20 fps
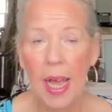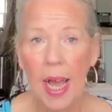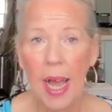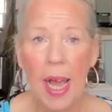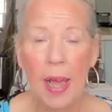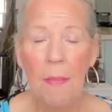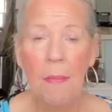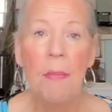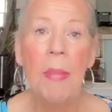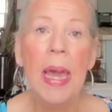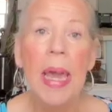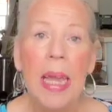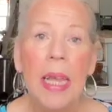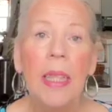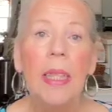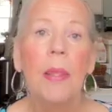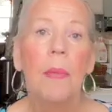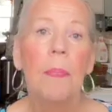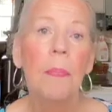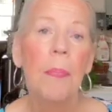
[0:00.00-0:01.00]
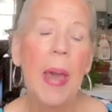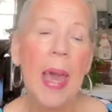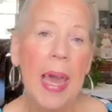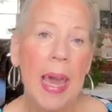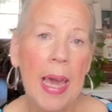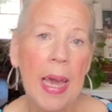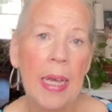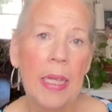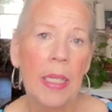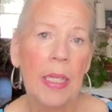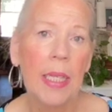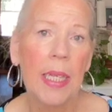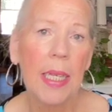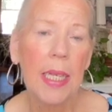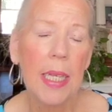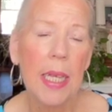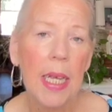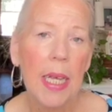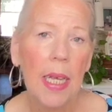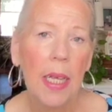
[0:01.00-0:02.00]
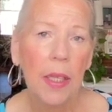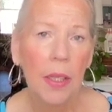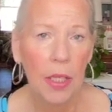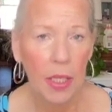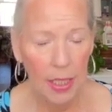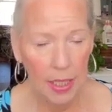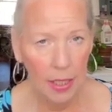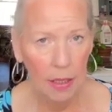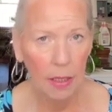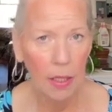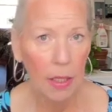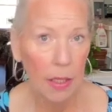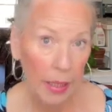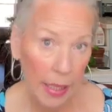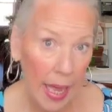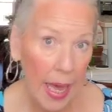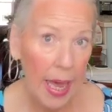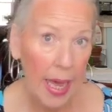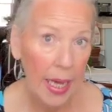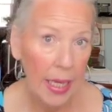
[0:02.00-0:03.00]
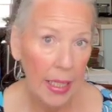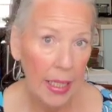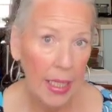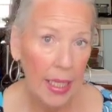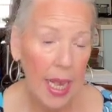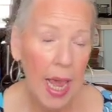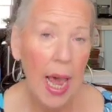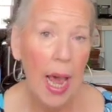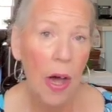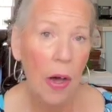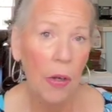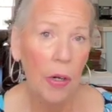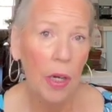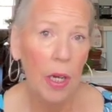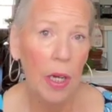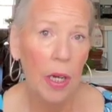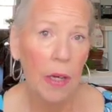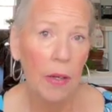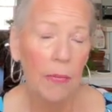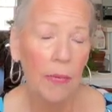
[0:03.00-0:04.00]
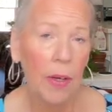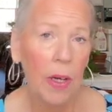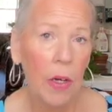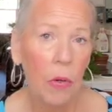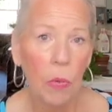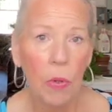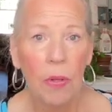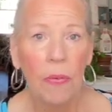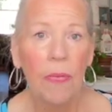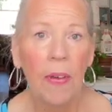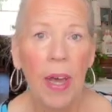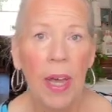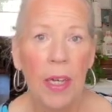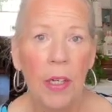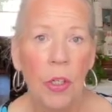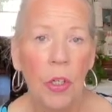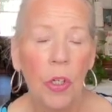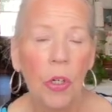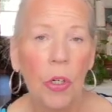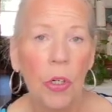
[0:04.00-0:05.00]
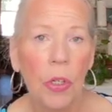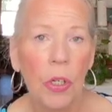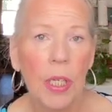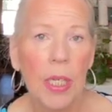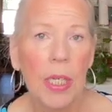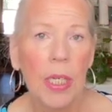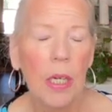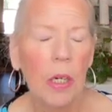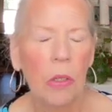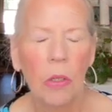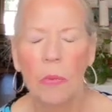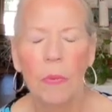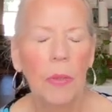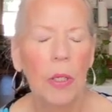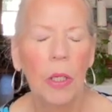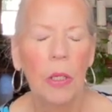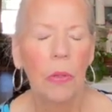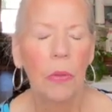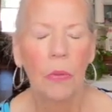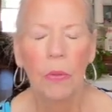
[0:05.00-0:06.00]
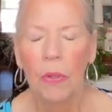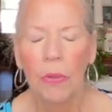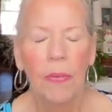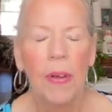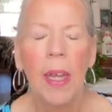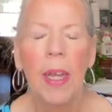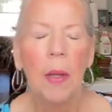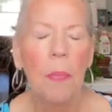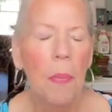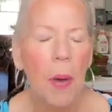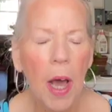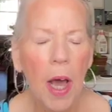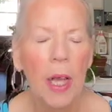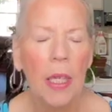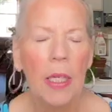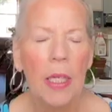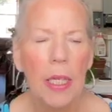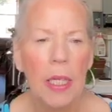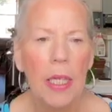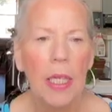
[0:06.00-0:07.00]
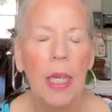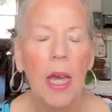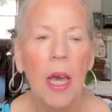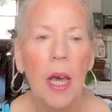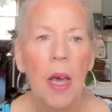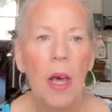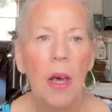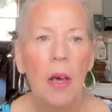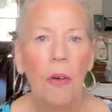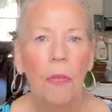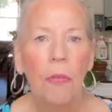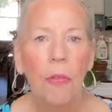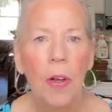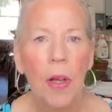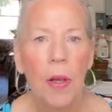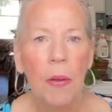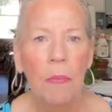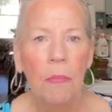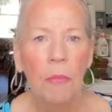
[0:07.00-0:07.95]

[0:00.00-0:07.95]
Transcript: made the pants, the legs, out of a refined refined Ponte from